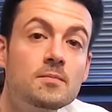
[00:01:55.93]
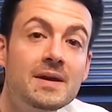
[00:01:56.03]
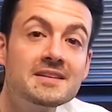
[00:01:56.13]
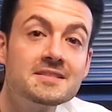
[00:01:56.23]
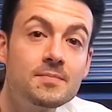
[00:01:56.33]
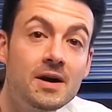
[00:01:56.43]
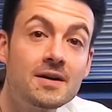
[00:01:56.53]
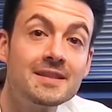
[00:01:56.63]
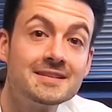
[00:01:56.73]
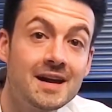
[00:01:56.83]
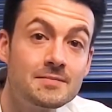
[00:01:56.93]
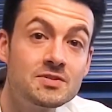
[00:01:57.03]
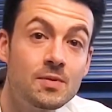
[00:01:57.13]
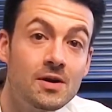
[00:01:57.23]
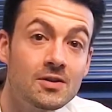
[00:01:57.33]
based upon the
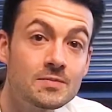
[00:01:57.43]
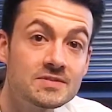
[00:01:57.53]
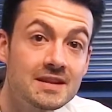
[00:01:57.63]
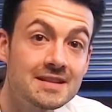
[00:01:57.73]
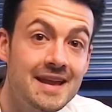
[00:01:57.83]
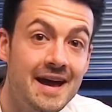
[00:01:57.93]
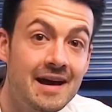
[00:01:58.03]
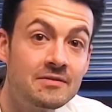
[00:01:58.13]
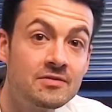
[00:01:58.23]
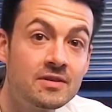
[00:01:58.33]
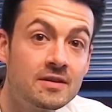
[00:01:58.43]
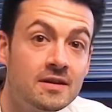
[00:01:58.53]
types of polyps that they have,